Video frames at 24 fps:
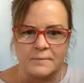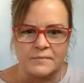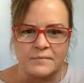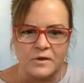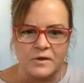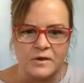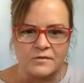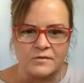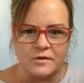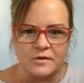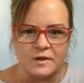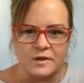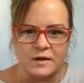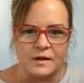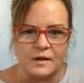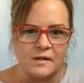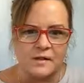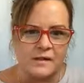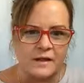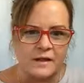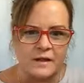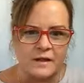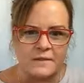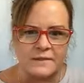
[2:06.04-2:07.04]
So kids are going to
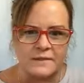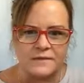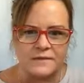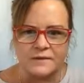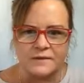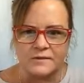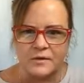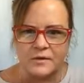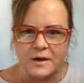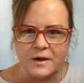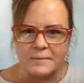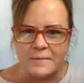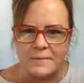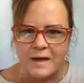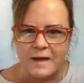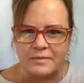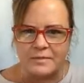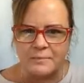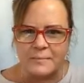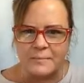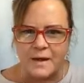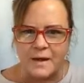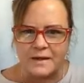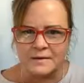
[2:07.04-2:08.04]
click on the 6th grade
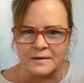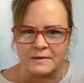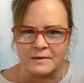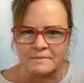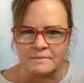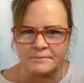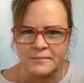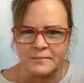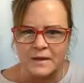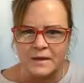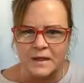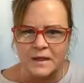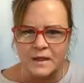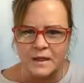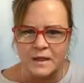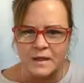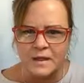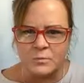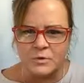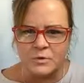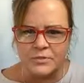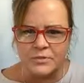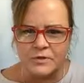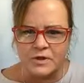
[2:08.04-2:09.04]
math button,
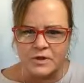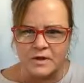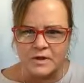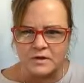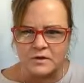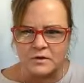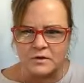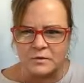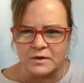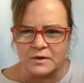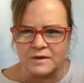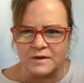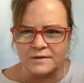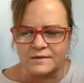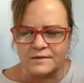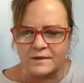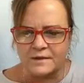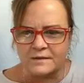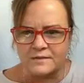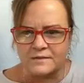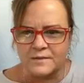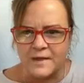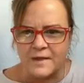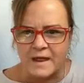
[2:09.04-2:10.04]
and what they're going to notice
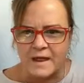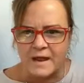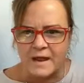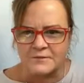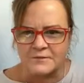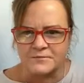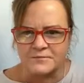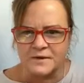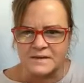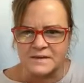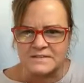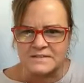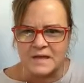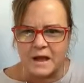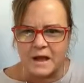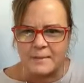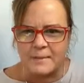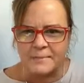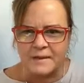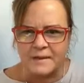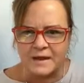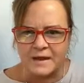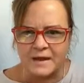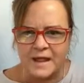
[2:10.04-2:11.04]
is that every
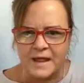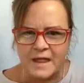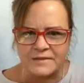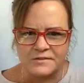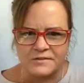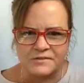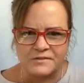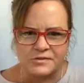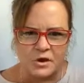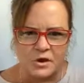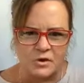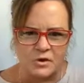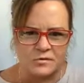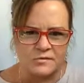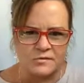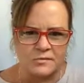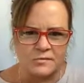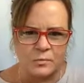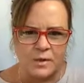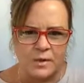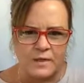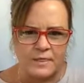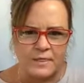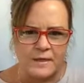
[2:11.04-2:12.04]
topic
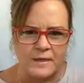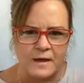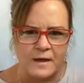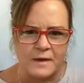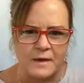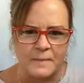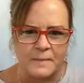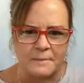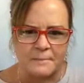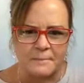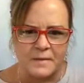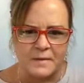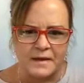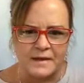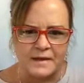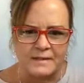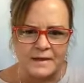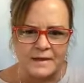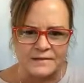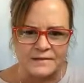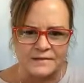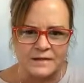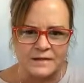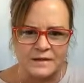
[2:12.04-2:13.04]
starts with a mini
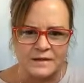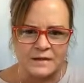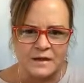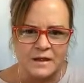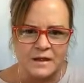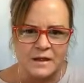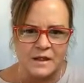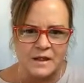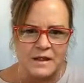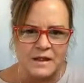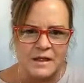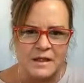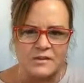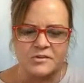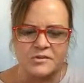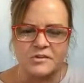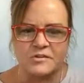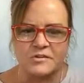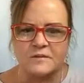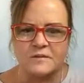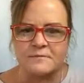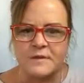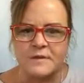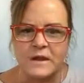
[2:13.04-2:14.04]
lesson. It's
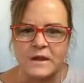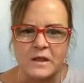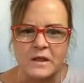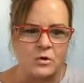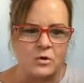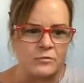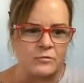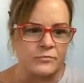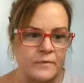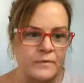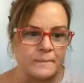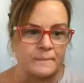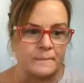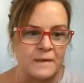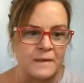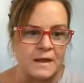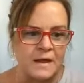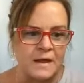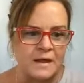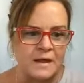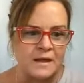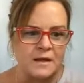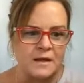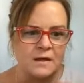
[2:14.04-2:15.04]
just a video from
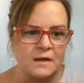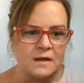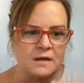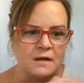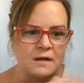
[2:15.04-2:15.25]
me